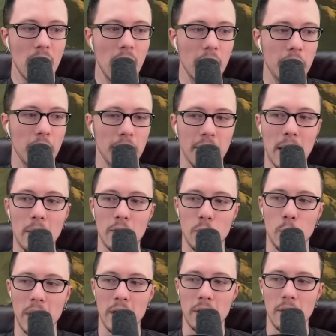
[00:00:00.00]
I thought that was
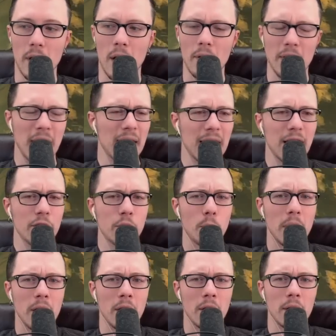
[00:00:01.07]
weird, lol. That is
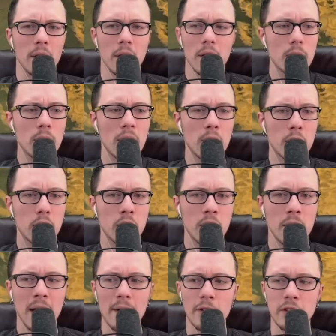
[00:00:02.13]
weird. Like, do
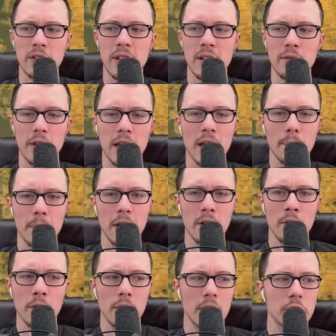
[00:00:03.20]
you have a TV up there?
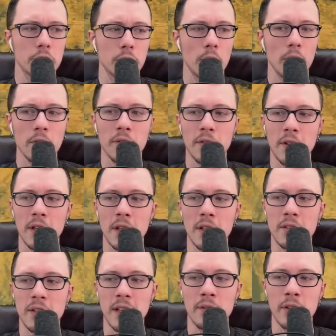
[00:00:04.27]
Who controls
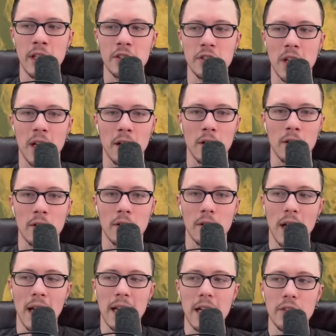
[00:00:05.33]
the TV channel?
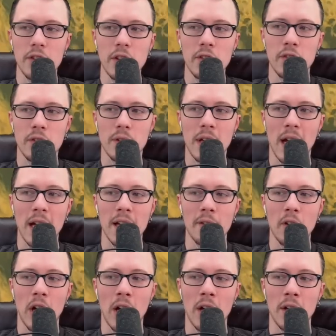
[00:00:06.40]
I guess he's kind of
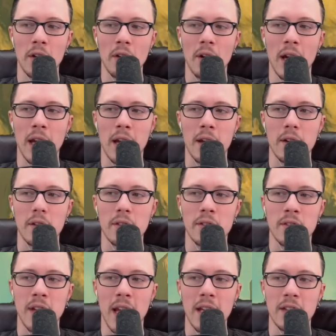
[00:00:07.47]
on, like,
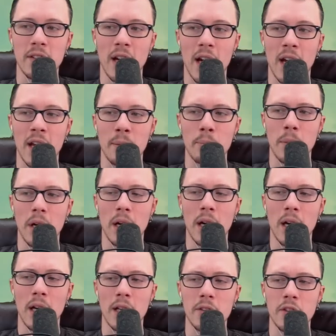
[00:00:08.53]
daytime
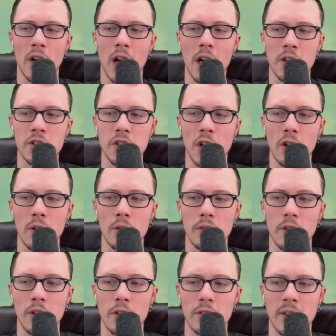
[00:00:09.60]
talk shows
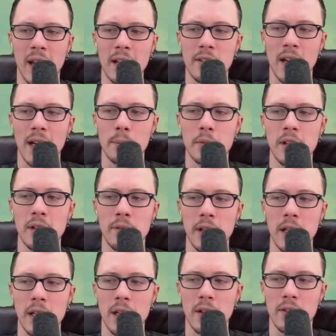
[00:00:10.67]
or daytime
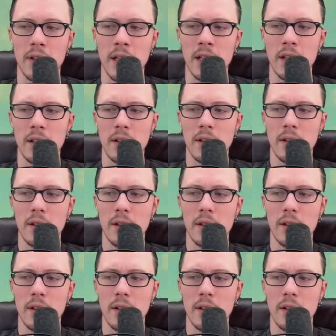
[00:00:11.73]
TV, isn't he?